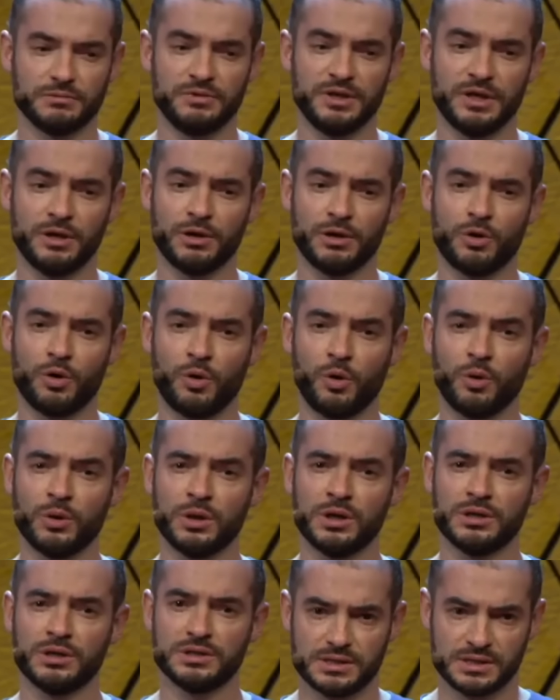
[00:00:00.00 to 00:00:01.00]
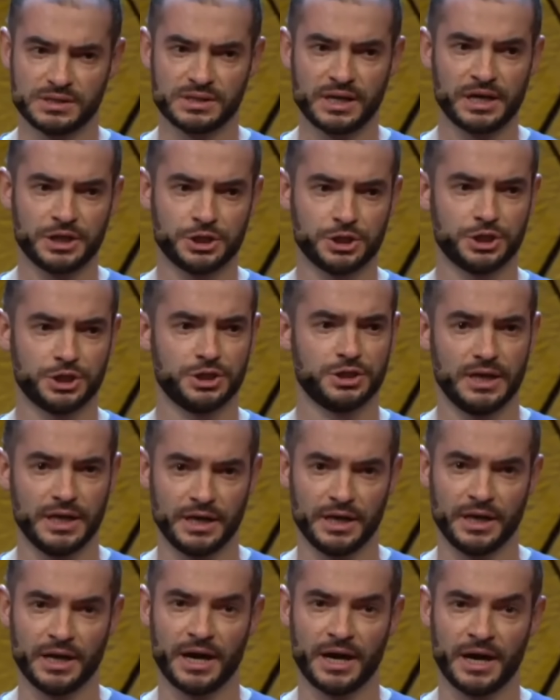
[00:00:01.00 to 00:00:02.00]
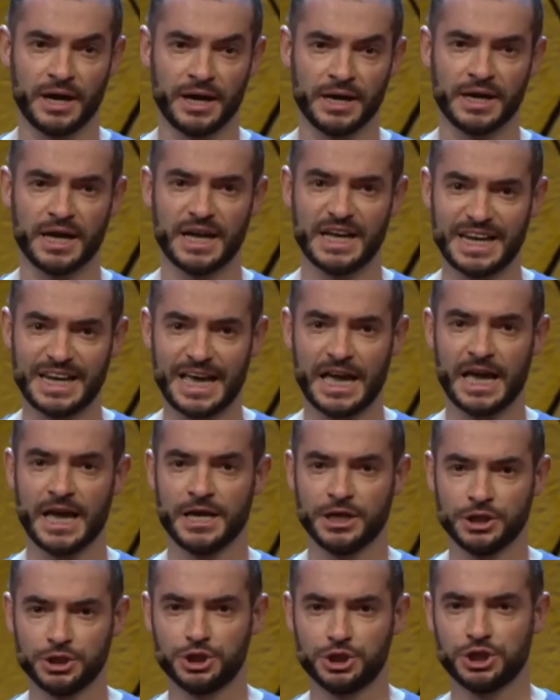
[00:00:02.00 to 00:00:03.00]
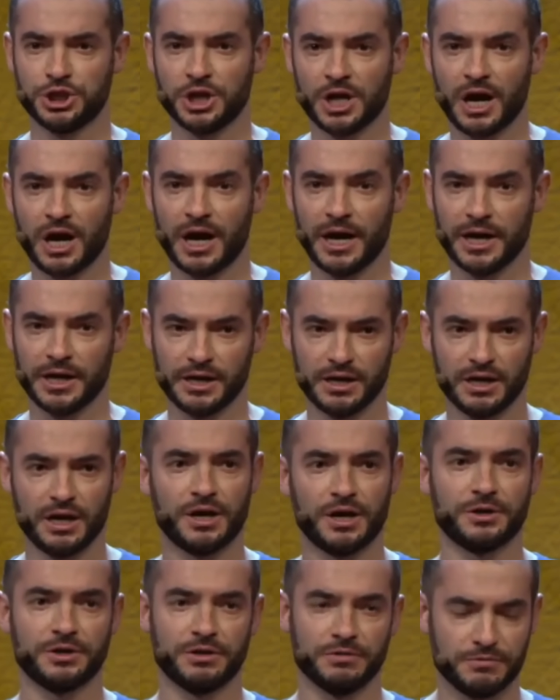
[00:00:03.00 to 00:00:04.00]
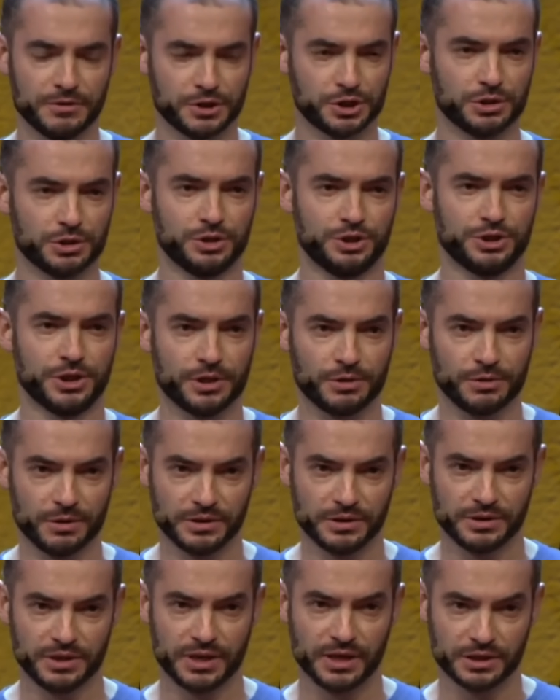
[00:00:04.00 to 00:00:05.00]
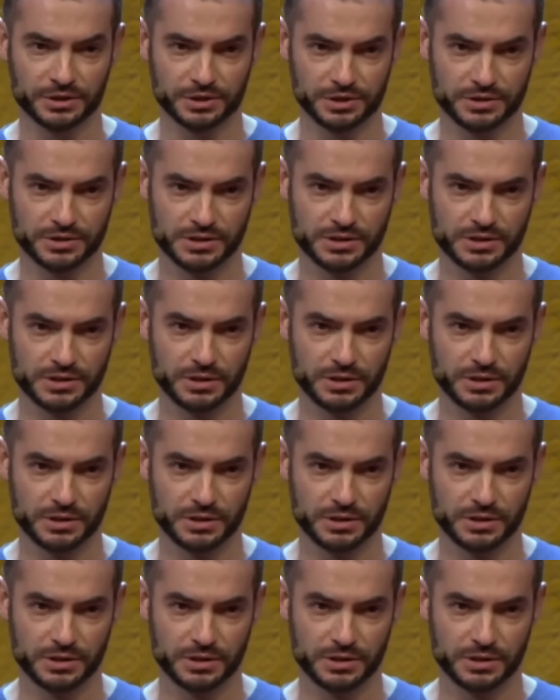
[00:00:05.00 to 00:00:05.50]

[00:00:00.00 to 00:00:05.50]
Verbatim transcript: We call such an AI an AGI, artificial general intelligence,